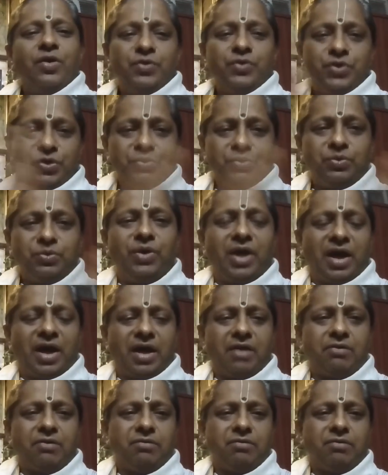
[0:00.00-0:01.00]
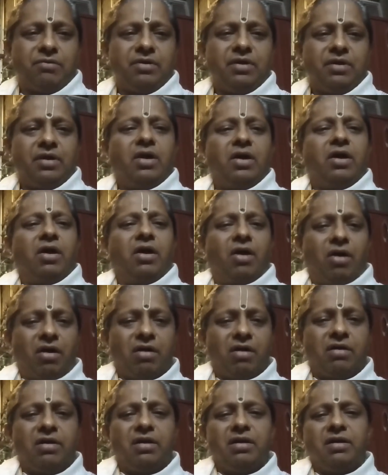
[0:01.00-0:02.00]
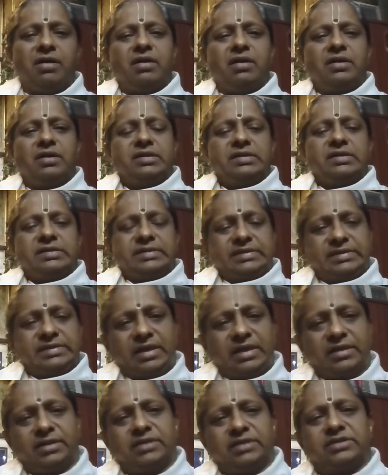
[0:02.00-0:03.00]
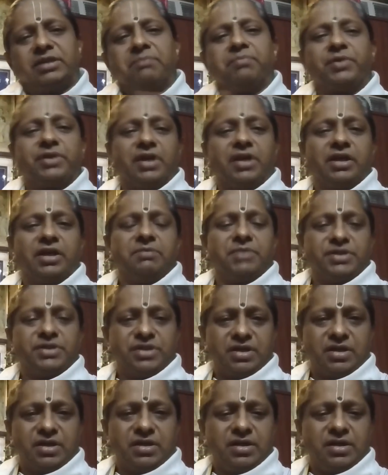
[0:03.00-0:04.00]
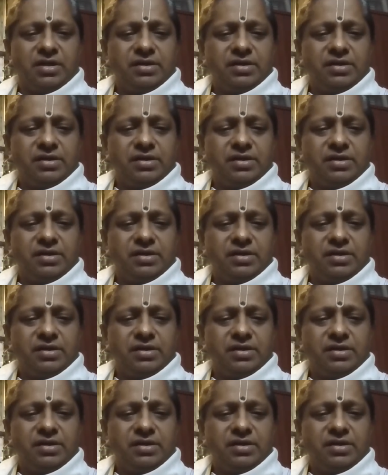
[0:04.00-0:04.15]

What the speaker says: you would have all sung Sampradaya Bhajana